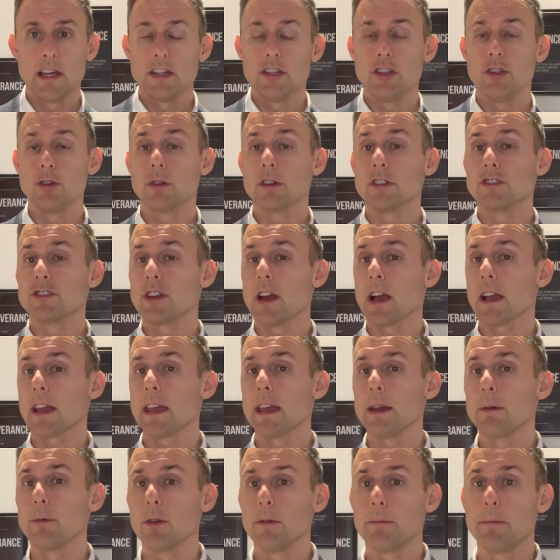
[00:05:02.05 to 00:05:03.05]
you could check
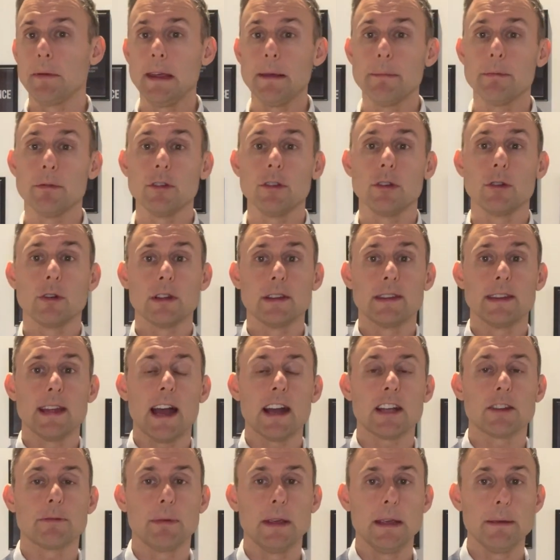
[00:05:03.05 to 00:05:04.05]
in with people, you could
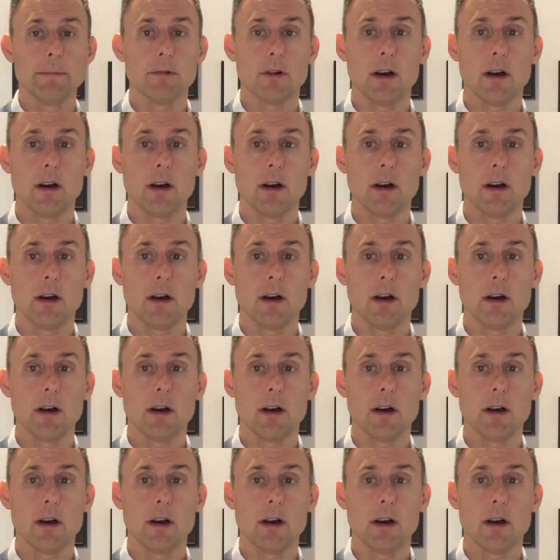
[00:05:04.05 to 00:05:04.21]
text people.